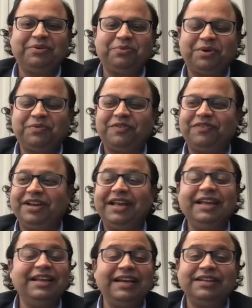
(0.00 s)
and what we're feeling,
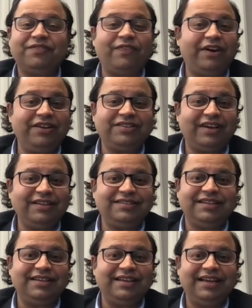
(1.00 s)
it, and it's very
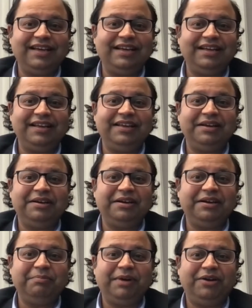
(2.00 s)
exciting
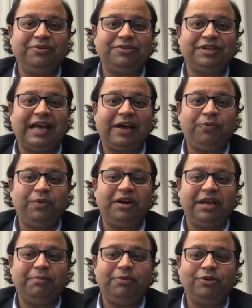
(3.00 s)
about how
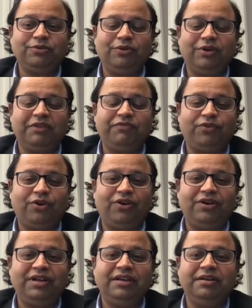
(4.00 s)
we're able to look at
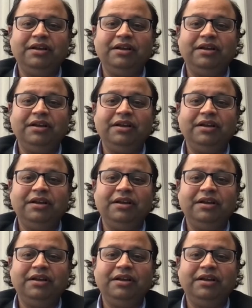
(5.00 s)
fraud.